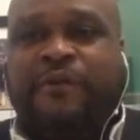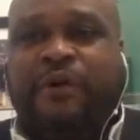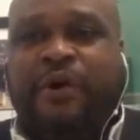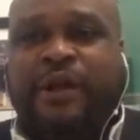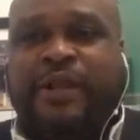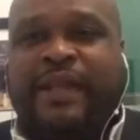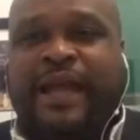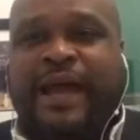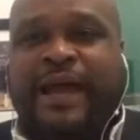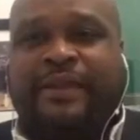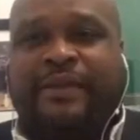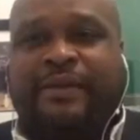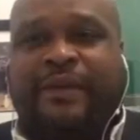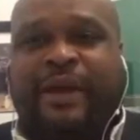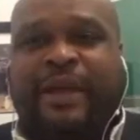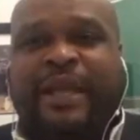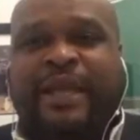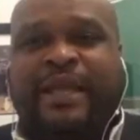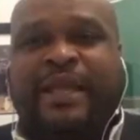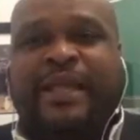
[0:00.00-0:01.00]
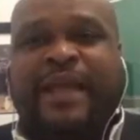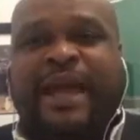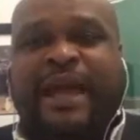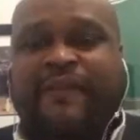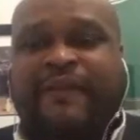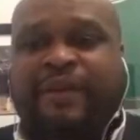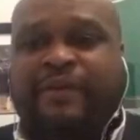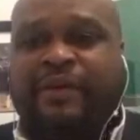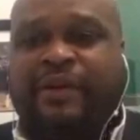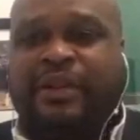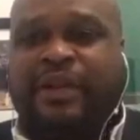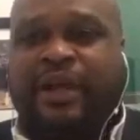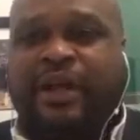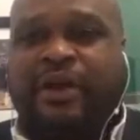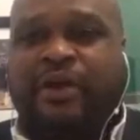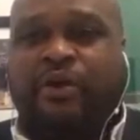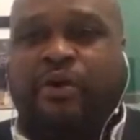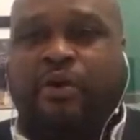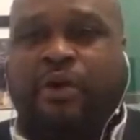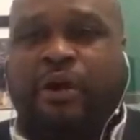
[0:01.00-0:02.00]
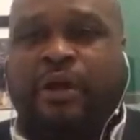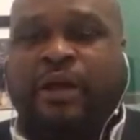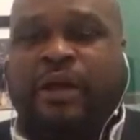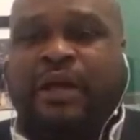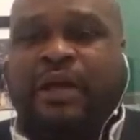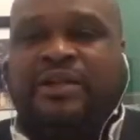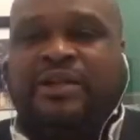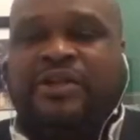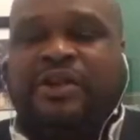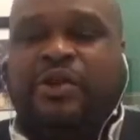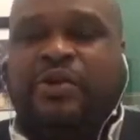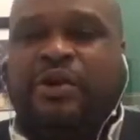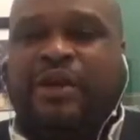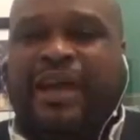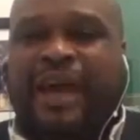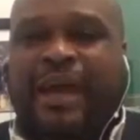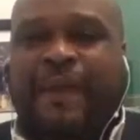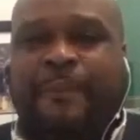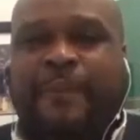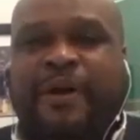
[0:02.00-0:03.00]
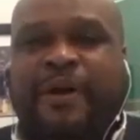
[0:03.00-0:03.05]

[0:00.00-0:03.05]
a night that he didn't have everything going. So you can't